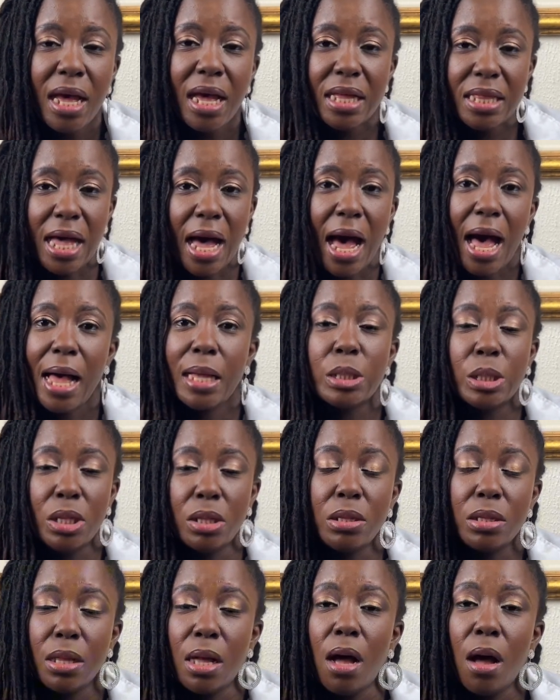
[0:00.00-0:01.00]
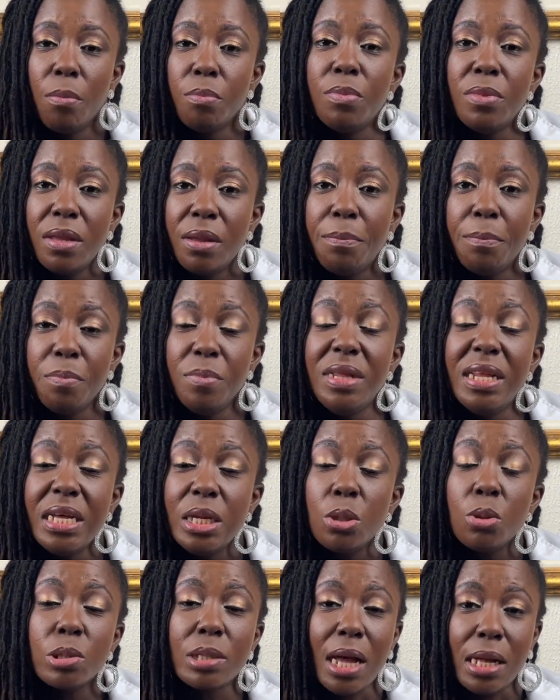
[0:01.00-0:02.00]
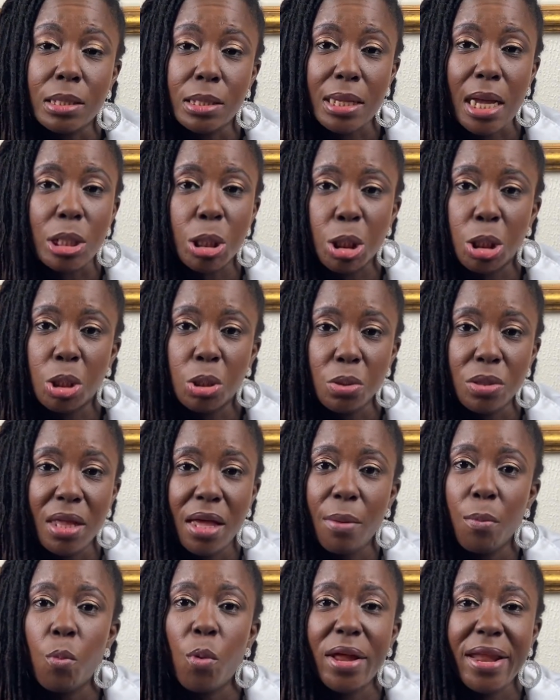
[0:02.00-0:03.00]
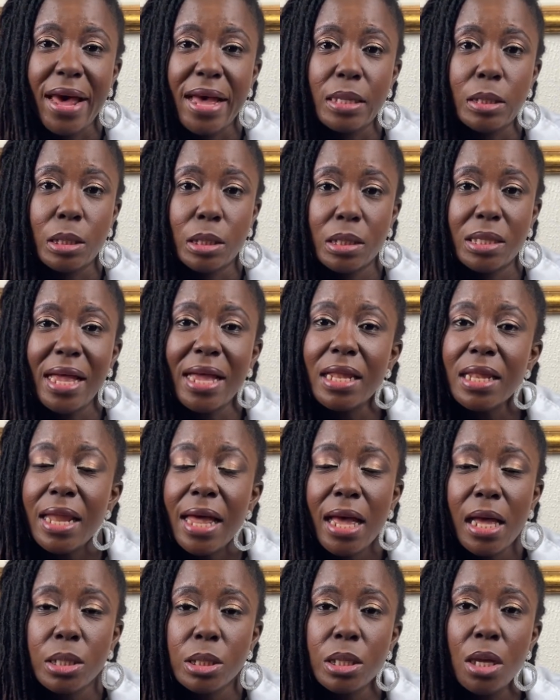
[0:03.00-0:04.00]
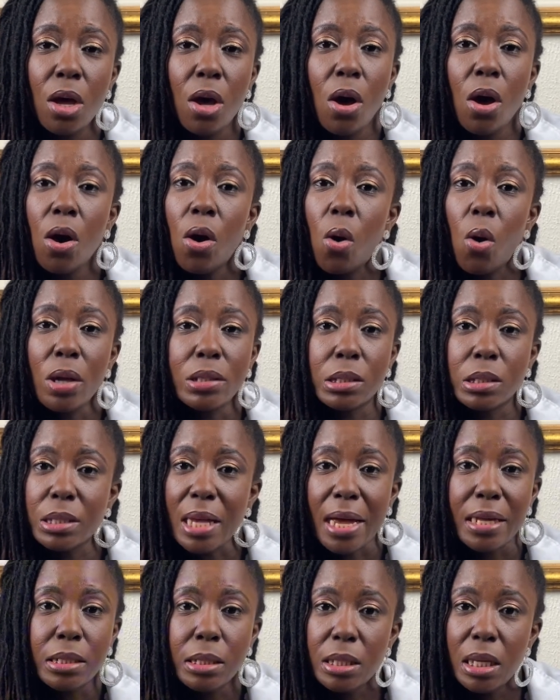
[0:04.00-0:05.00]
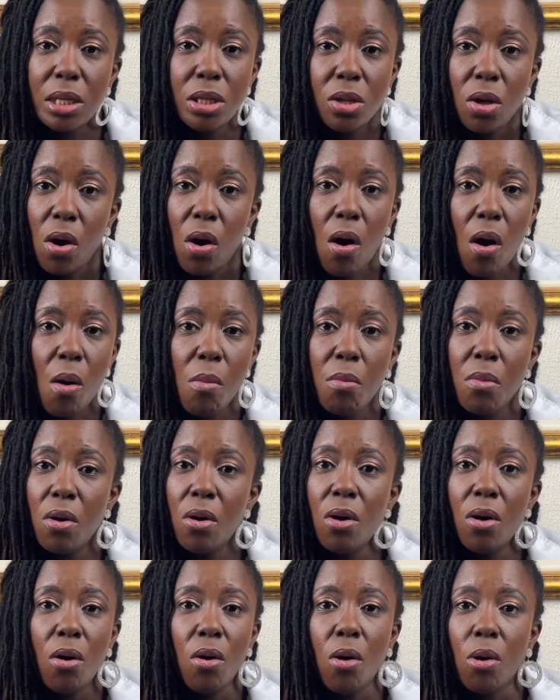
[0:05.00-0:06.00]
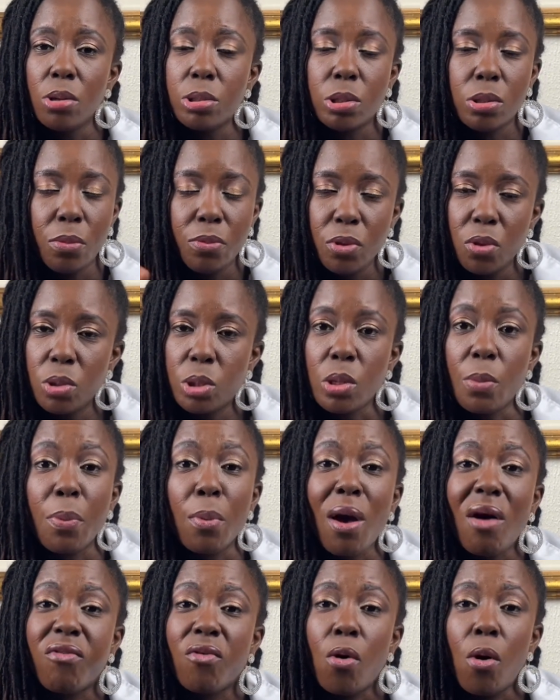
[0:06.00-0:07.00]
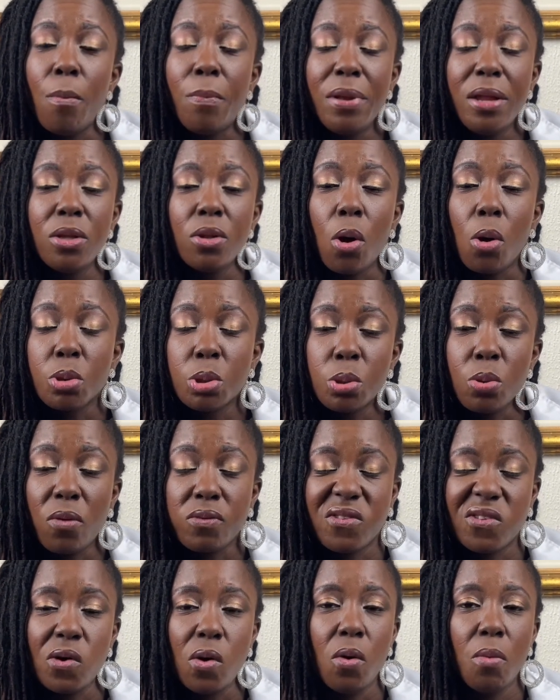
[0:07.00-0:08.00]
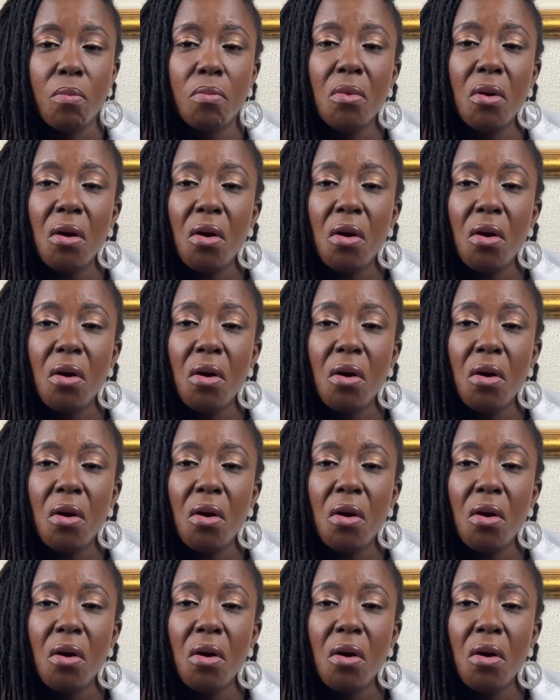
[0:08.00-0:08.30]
That has the needles attached to them, whether it's stainless or it's titanium or some people have complained also of some